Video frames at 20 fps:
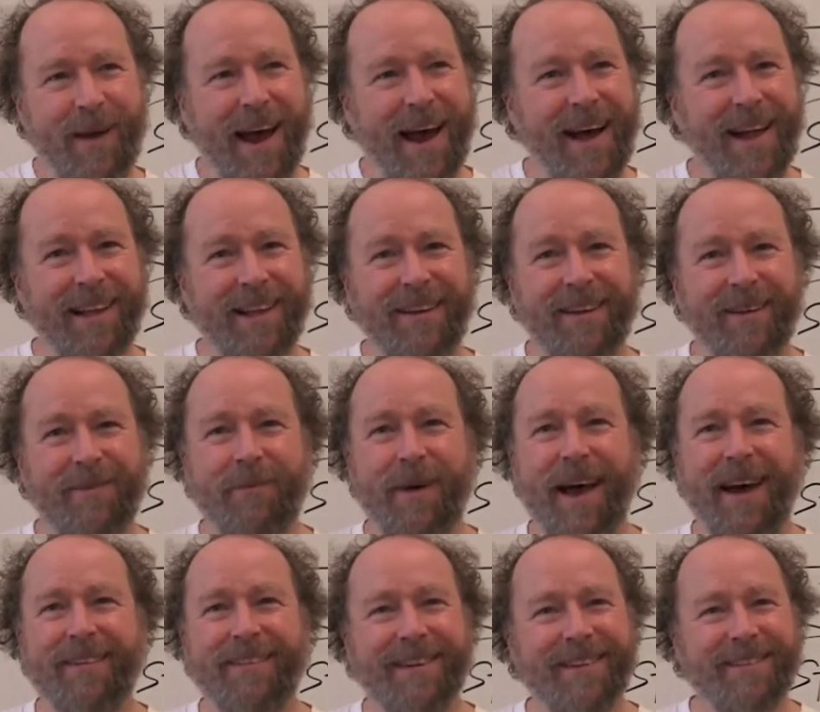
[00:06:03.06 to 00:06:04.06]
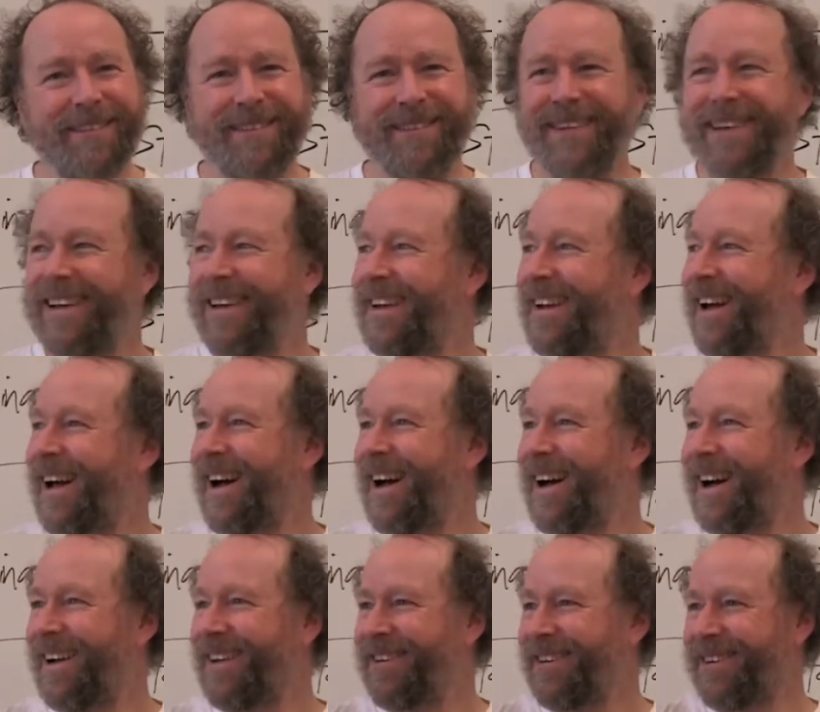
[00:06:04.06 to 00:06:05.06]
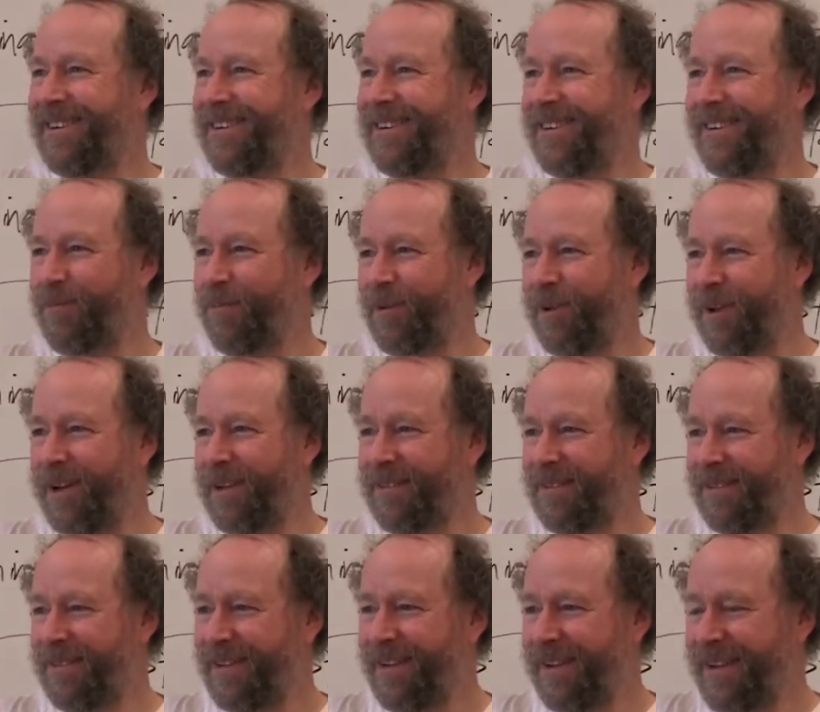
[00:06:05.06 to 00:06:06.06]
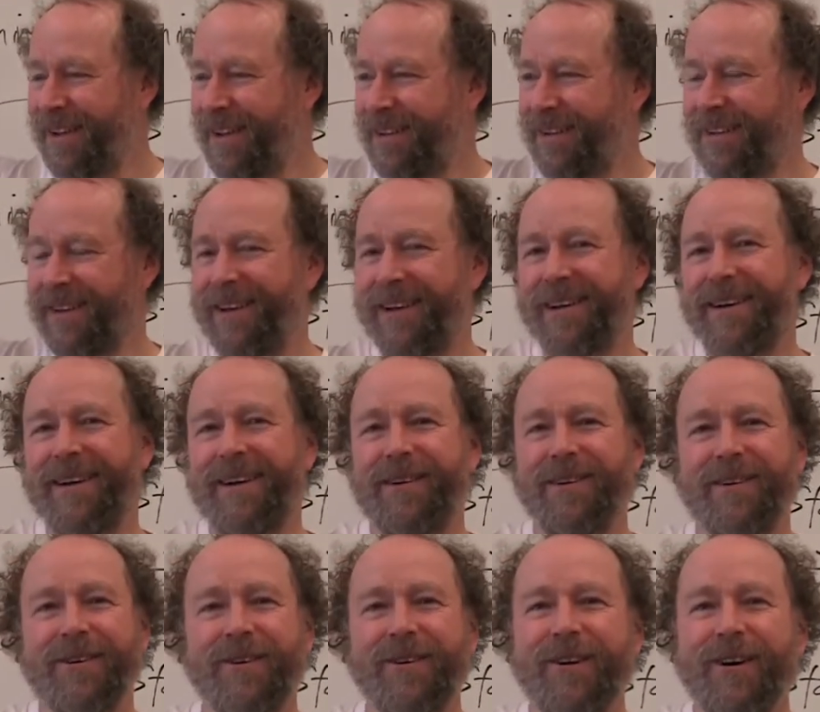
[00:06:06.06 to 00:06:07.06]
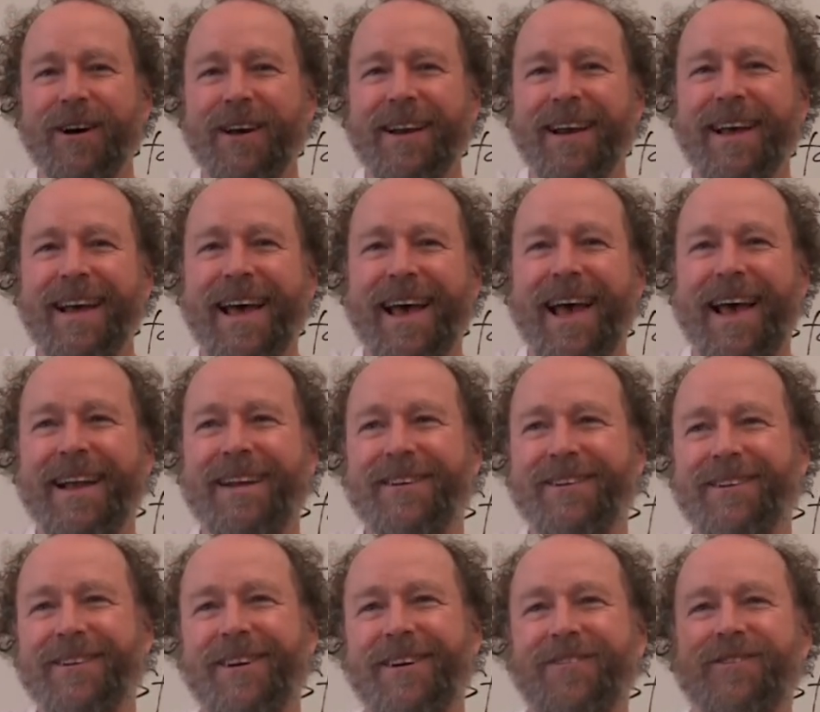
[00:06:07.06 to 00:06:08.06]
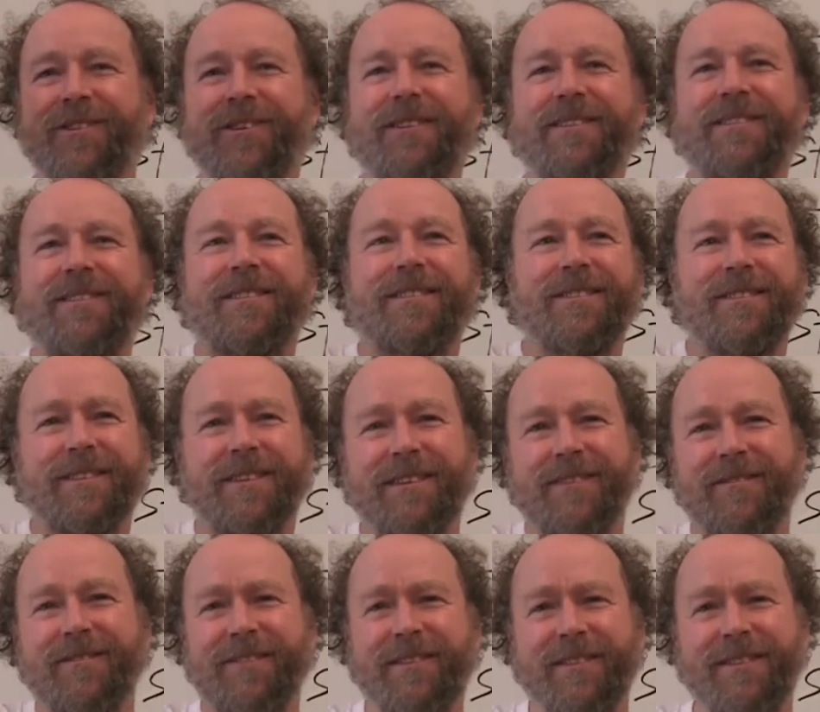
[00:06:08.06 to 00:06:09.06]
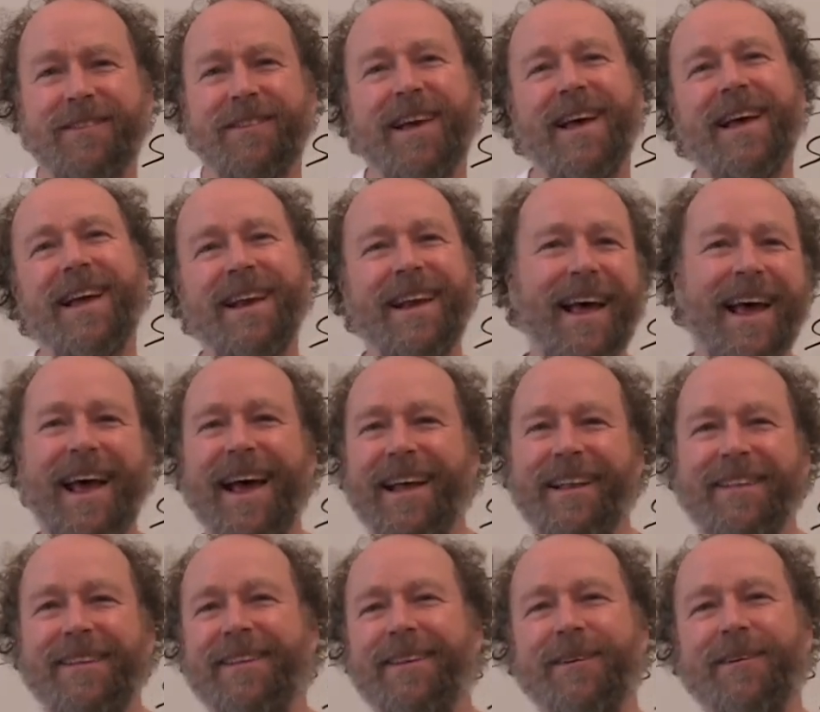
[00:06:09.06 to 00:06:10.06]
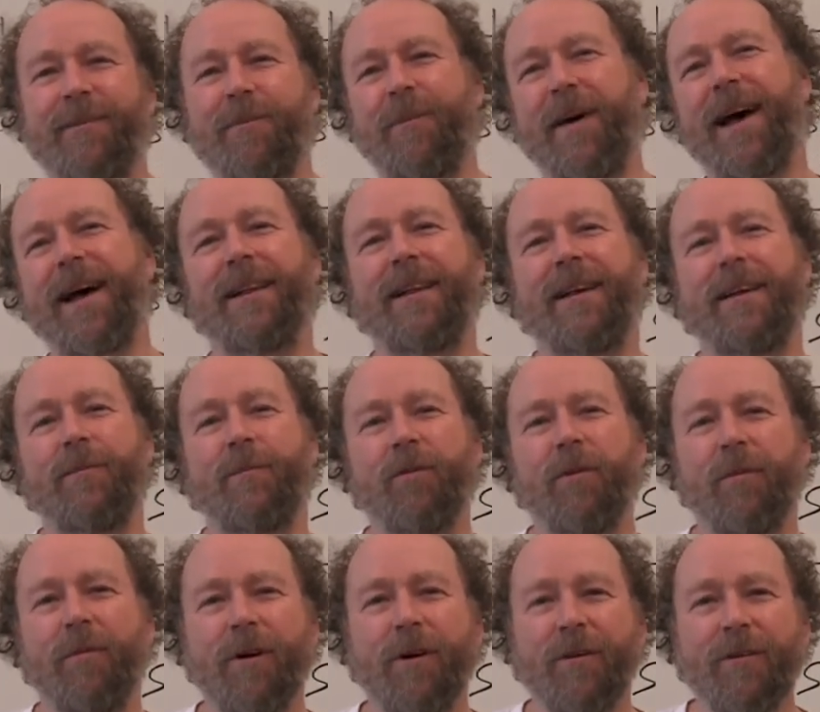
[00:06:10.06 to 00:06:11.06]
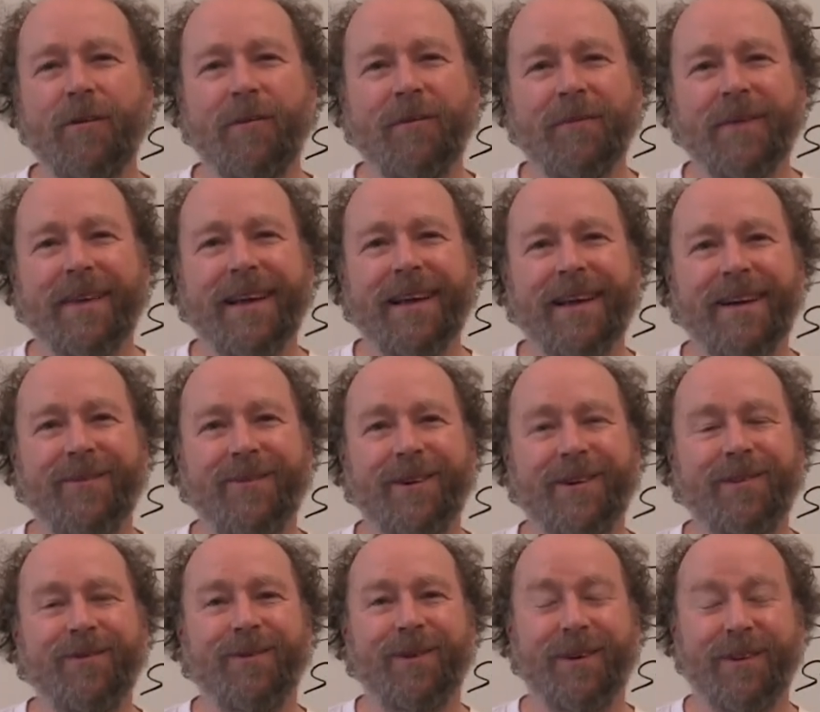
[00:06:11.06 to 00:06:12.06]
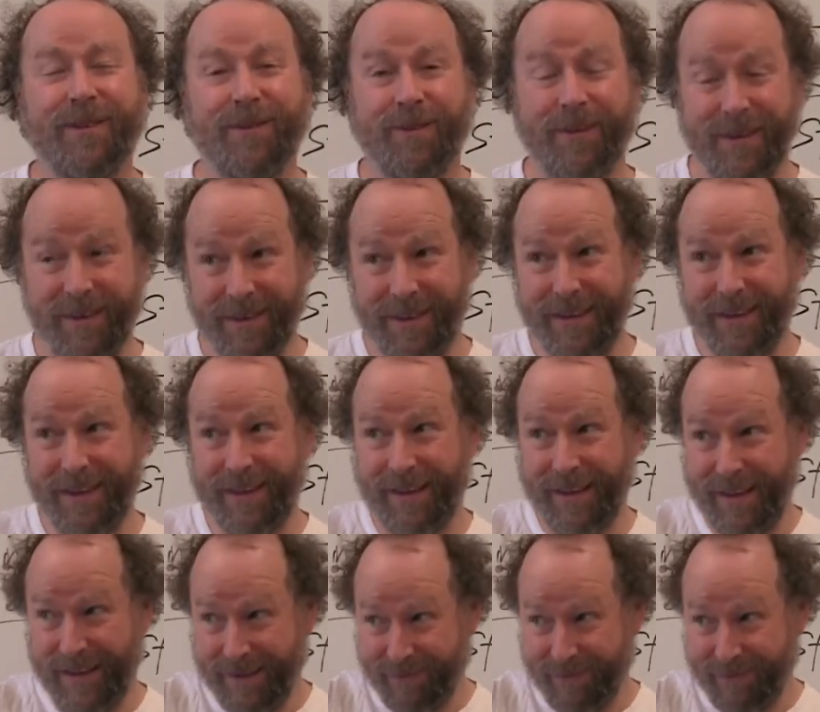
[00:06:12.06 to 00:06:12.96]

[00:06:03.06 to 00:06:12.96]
Pal Paris, uh, you go to the Place de la Concorde, and you look across the, the Seine at the Palais Bourbon, which was the